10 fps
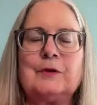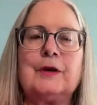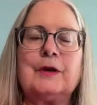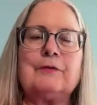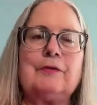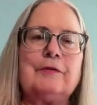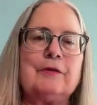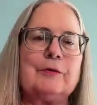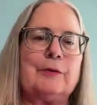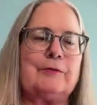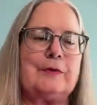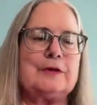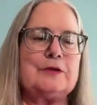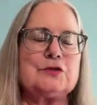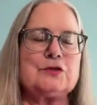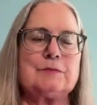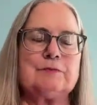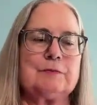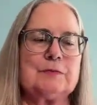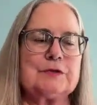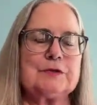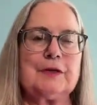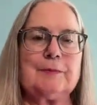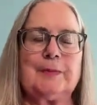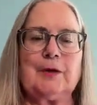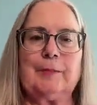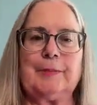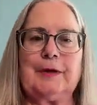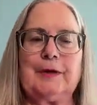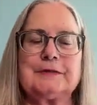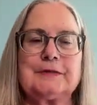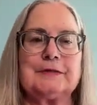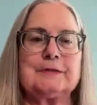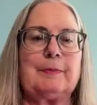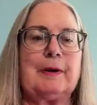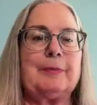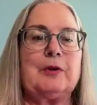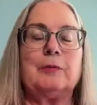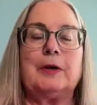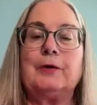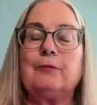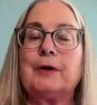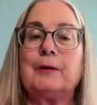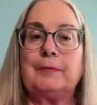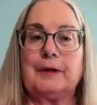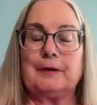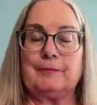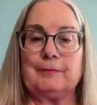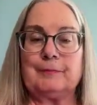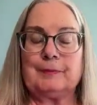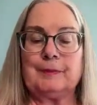Okay, if you haven't quite finished, just keep it open. As things pop in your mind, write them down.